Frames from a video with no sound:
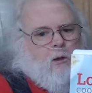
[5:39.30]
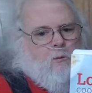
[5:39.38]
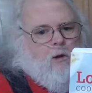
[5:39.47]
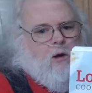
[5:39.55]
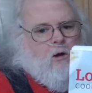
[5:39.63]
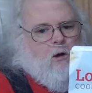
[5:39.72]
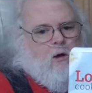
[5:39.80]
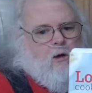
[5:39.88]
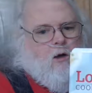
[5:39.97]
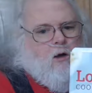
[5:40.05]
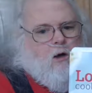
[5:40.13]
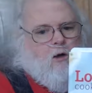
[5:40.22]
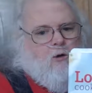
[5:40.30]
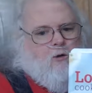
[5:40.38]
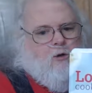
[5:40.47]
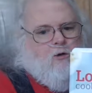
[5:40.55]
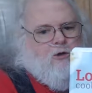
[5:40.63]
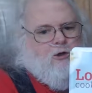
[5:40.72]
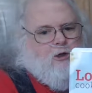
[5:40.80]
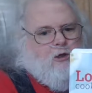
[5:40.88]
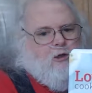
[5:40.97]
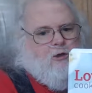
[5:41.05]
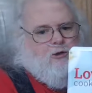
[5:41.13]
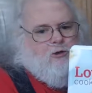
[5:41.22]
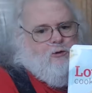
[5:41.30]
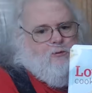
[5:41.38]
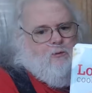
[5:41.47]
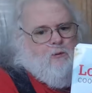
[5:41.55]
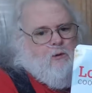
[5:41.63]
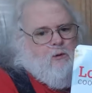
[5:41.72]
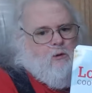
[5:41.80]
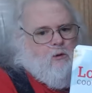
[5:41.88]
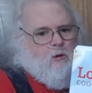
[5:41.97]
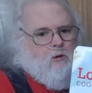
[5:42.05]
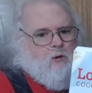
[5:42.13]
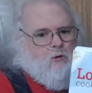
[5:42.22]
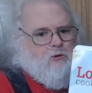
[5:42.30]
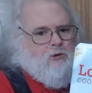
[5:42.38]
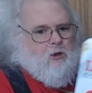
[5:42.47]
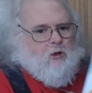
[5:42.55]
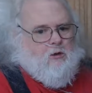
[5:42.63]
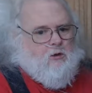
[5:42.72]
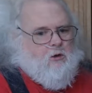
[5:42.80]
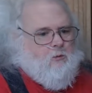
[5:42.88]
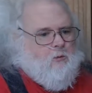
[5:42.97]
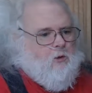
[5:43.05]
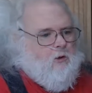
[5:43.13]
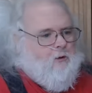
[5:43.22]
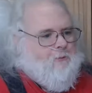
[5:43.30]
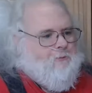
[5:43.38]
American Heart Association Low Salt Cookbook.